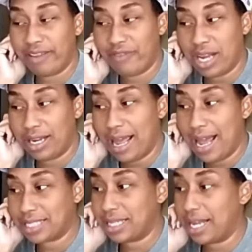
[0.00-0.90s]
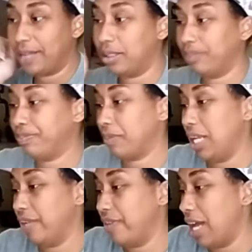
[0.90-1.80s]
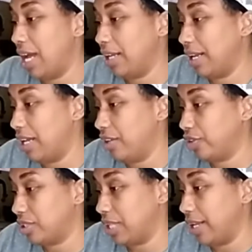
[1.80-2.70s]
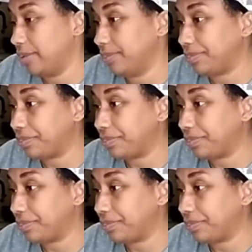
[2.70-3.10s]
If I can ask that. If not, then I understand.